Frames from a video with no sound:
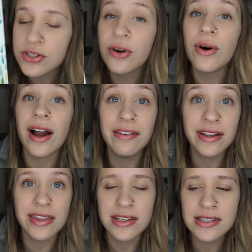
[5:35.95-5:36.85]
So I
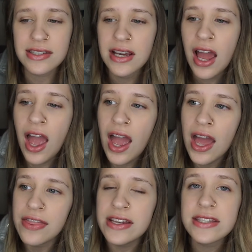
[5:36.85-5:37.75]
read this
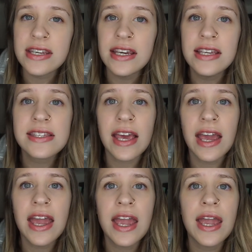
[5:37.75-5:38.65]
this is
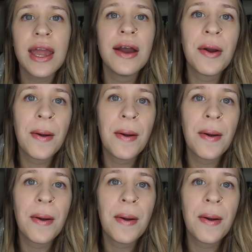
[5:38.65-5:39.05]
a